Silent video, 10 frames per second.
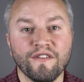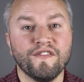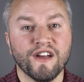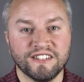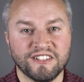
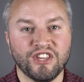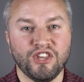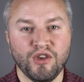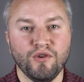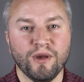first
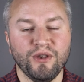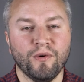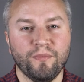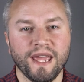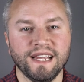cue in
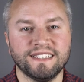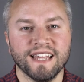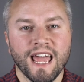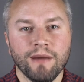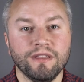your piece
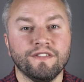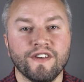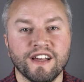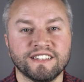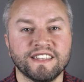be the
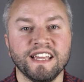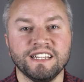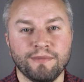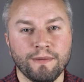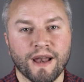first thing
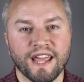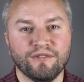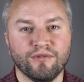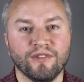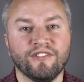to be played
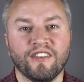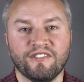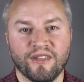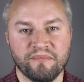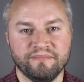through the system.